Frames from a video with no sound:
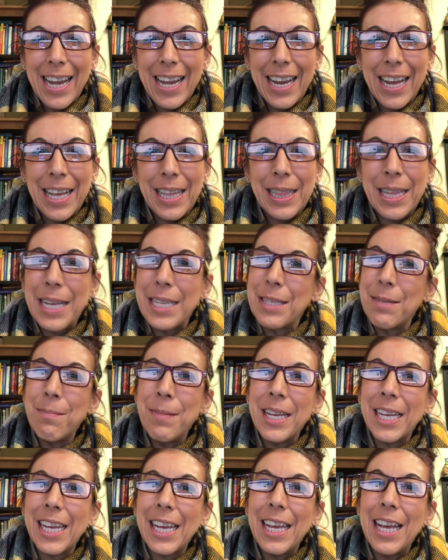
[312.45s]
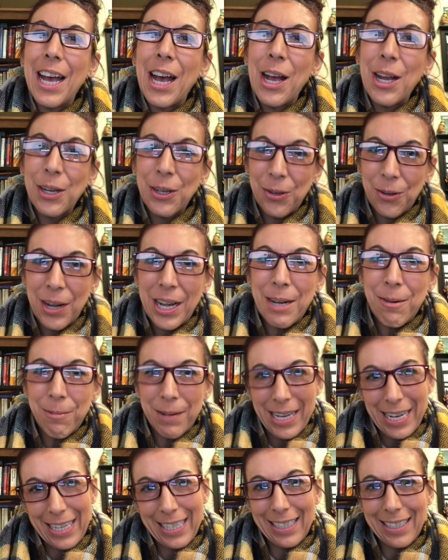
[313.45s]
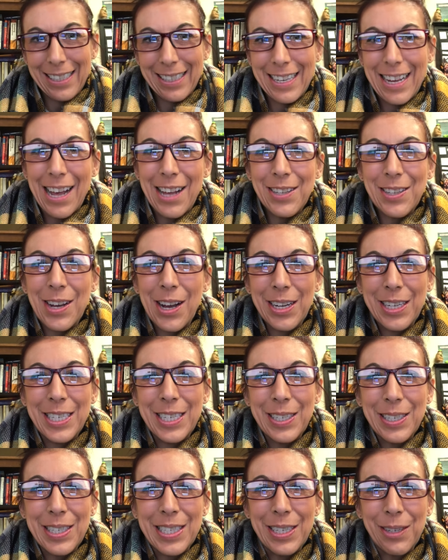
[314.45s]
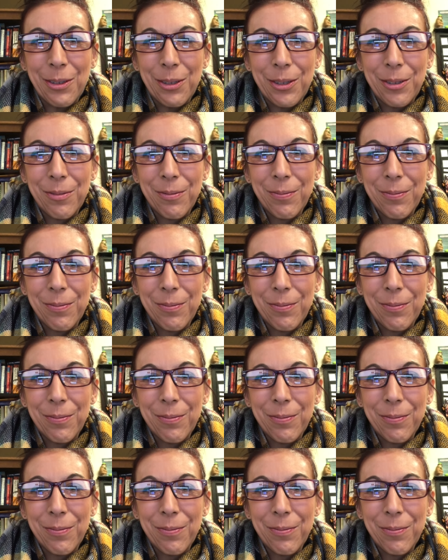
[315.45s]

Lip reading: and let's make it a great week. I'll talk to you soon.